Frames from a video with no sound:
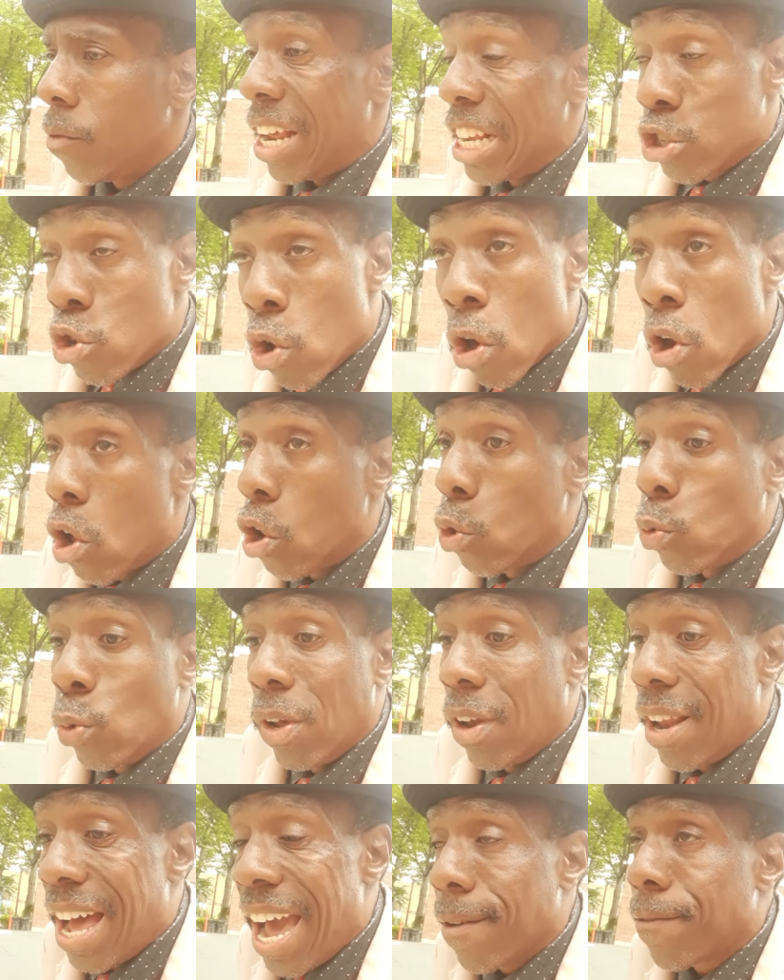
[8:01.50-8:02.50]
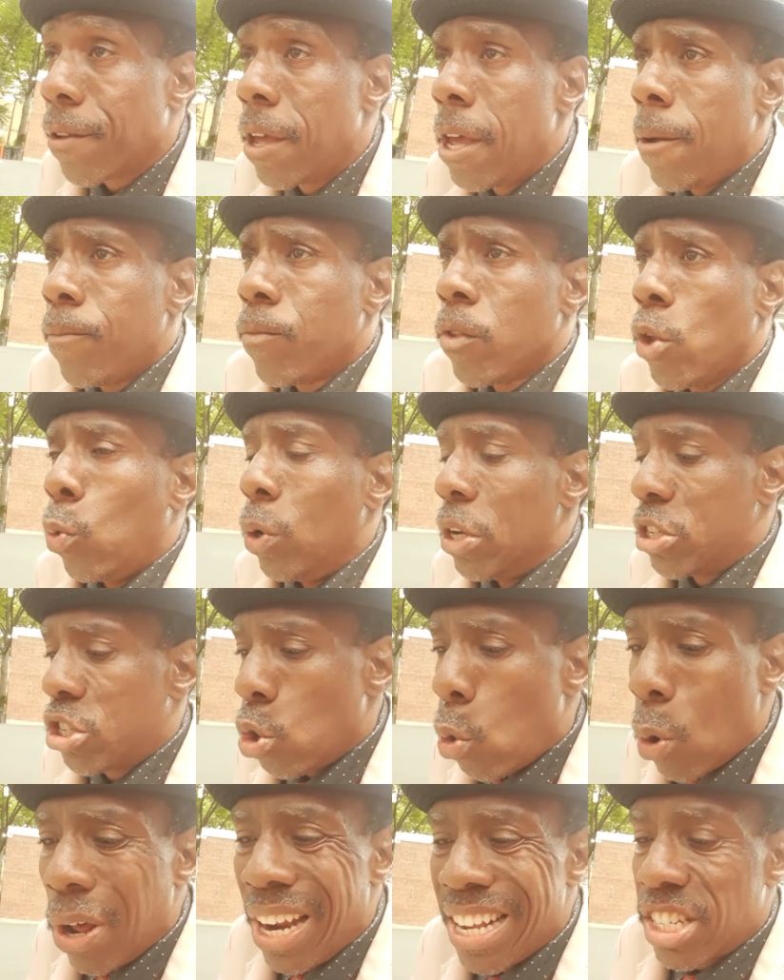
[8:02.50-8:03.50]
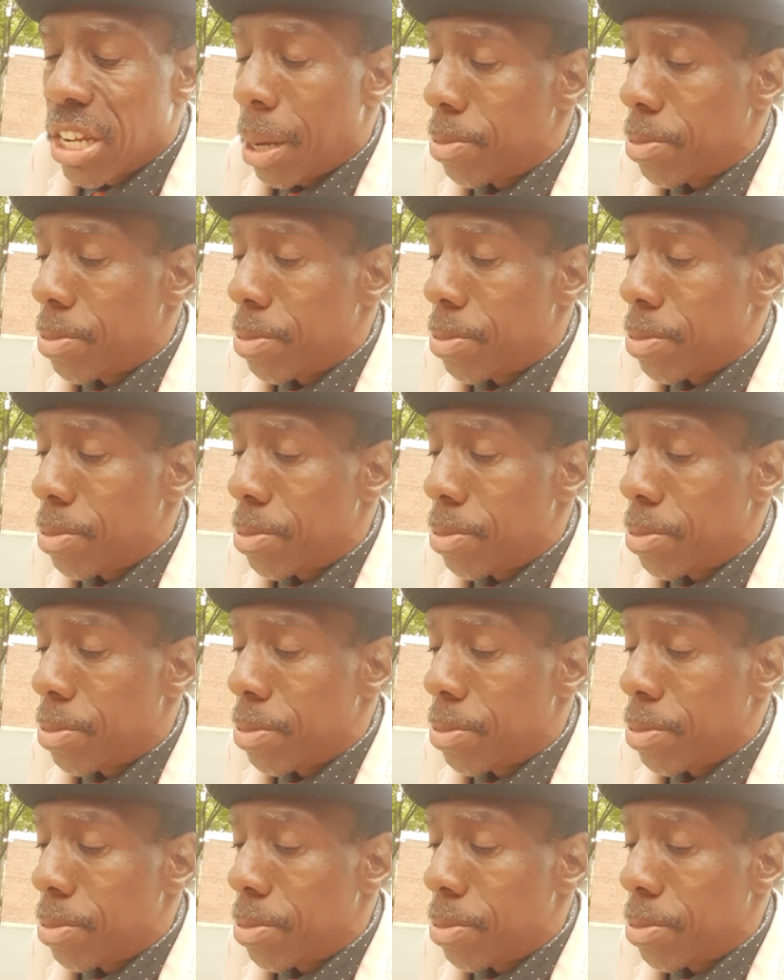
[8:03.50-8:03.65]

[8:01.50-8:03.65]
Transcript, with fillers: That's going on in real life. When someone is